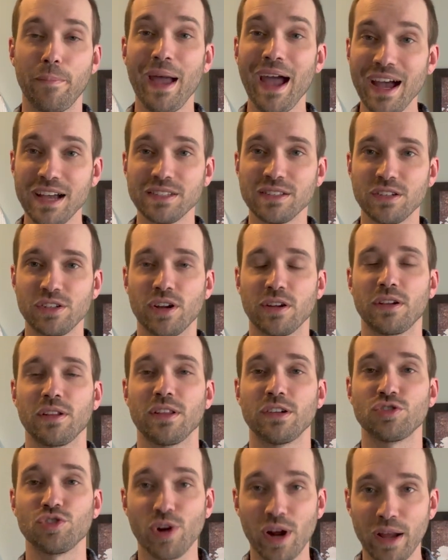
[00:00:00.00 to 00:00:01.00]
passage
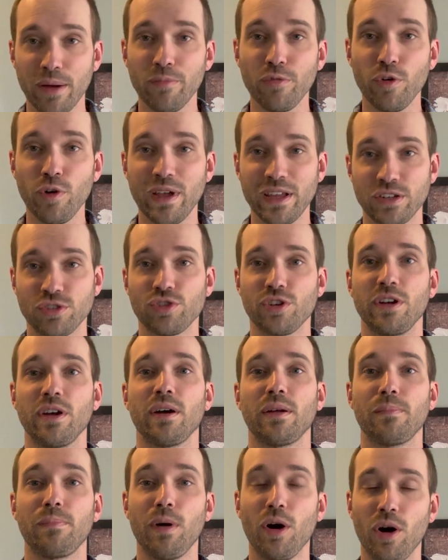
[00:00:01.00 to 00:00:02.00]
on the triumphal
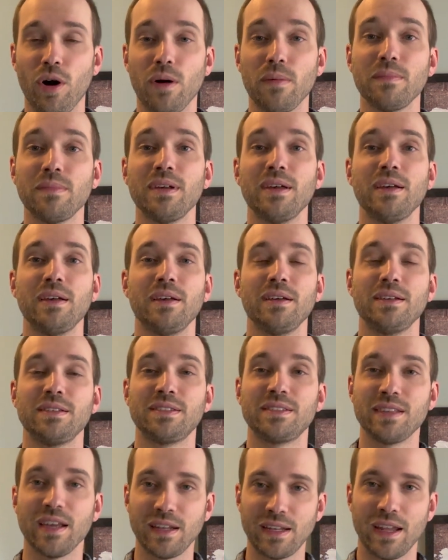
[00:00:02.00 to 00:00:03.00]
entry on Palm
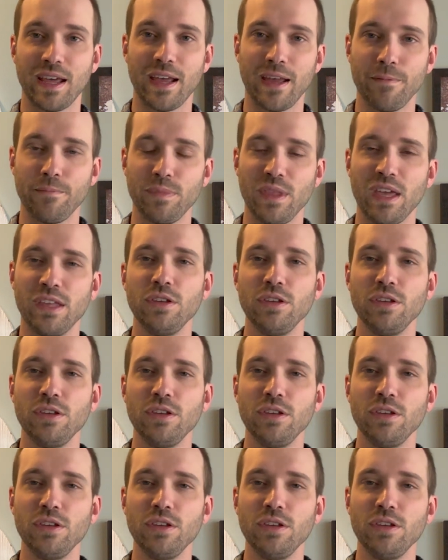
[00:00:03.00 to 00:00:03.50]
Sunday.